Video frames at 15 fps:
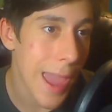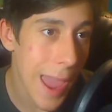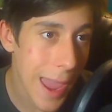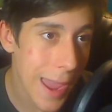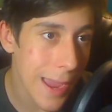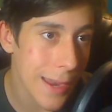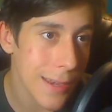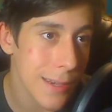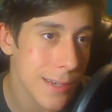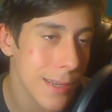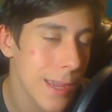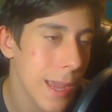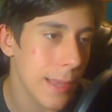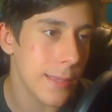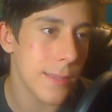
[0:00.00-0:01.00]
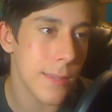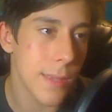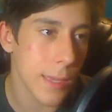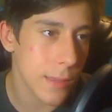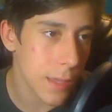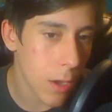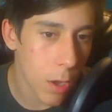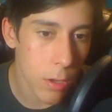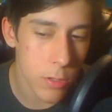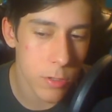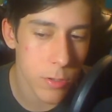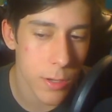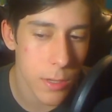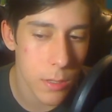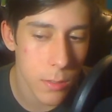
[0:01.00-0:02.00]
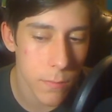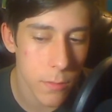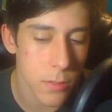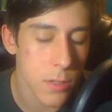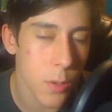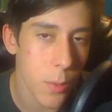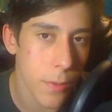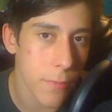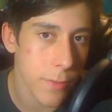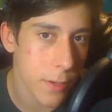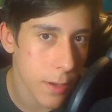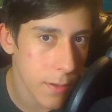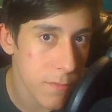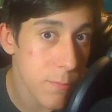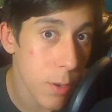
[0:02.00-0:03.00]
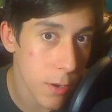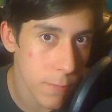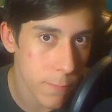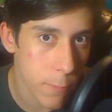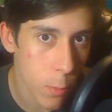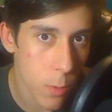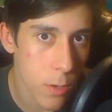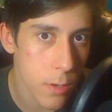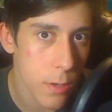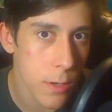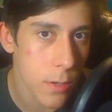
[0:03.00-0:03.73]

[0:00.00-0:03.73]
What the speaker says: and it's like the alternate universe equivalent of part 4,